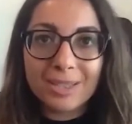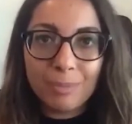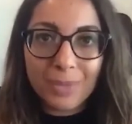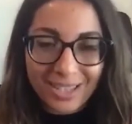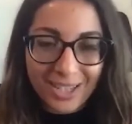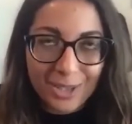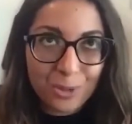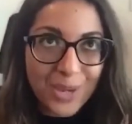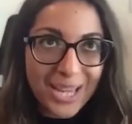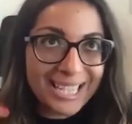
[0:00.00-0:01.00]

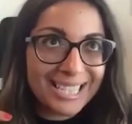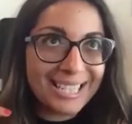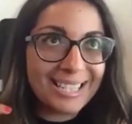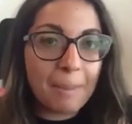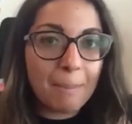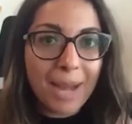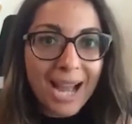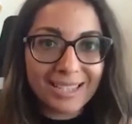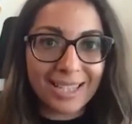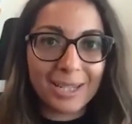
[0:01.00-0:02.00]
make it
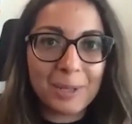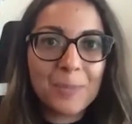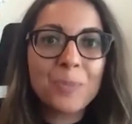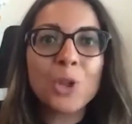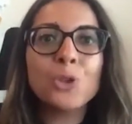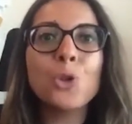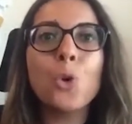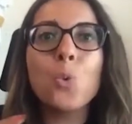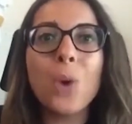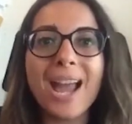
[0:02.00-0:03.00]
systematic the
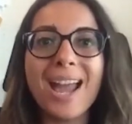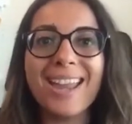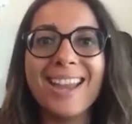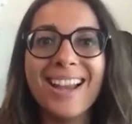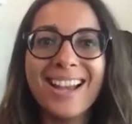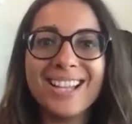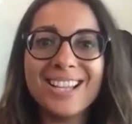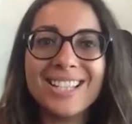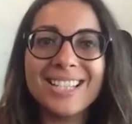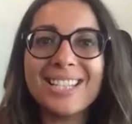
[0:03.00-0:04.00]
way
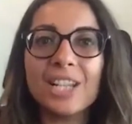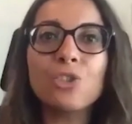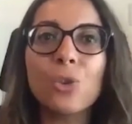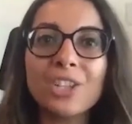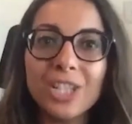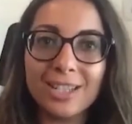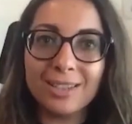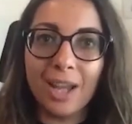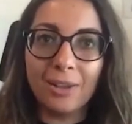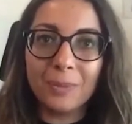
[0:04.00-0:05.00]
this interaction is
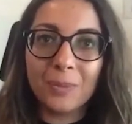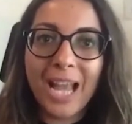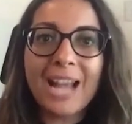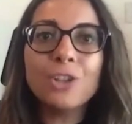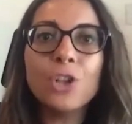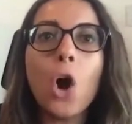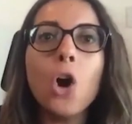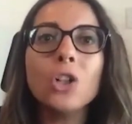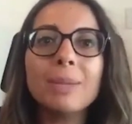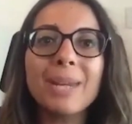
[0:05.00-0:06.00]
done. And not
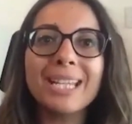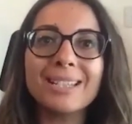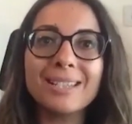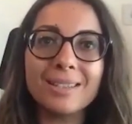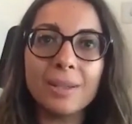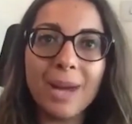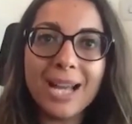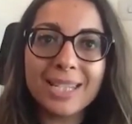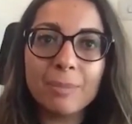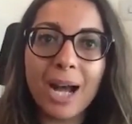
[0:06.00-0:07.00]
only make it
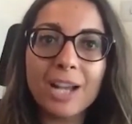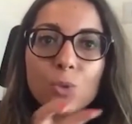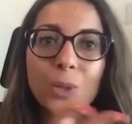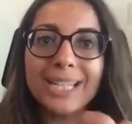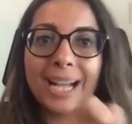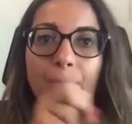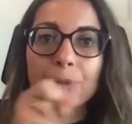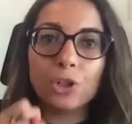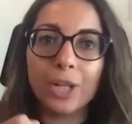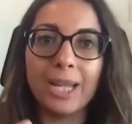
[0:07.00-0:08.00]
systematic, but as well
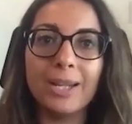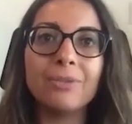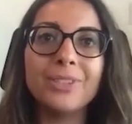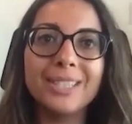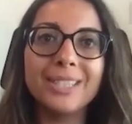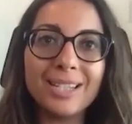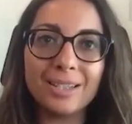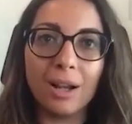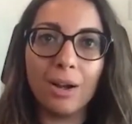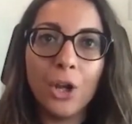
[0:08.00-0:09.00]
capture enough
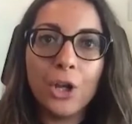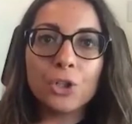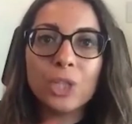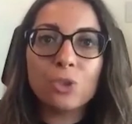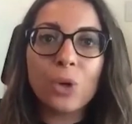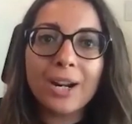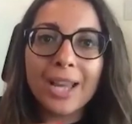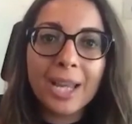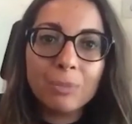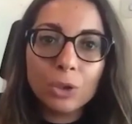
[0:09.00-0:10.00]
data so that you
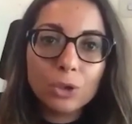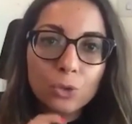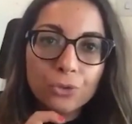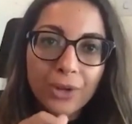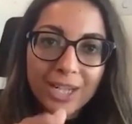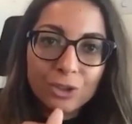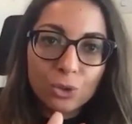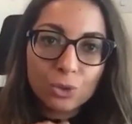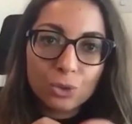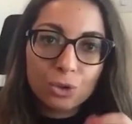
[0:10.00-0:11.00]
are able to
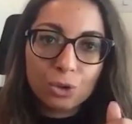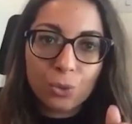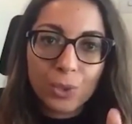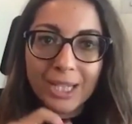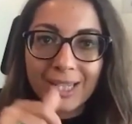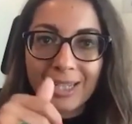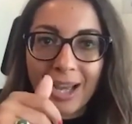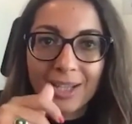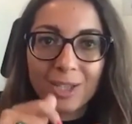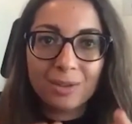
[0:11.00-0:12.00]
fine-tune, tweak,
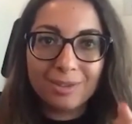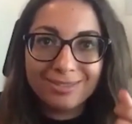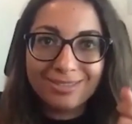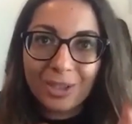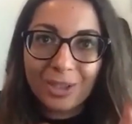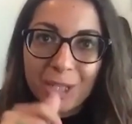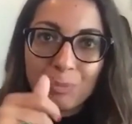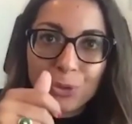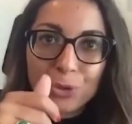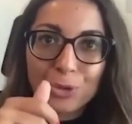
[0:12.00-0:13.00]
enhance,
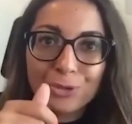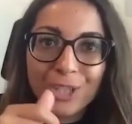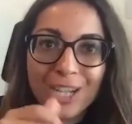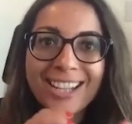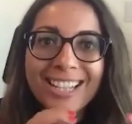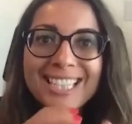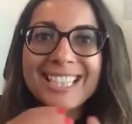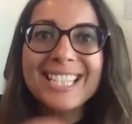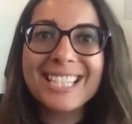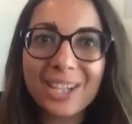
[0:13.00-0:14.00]
improve
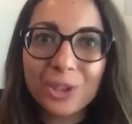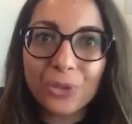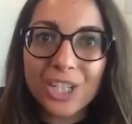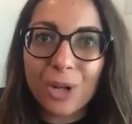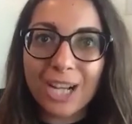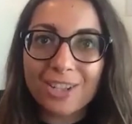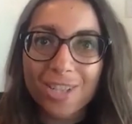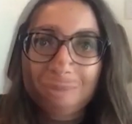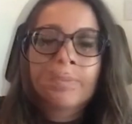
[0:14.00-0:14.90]
this kind of interaction.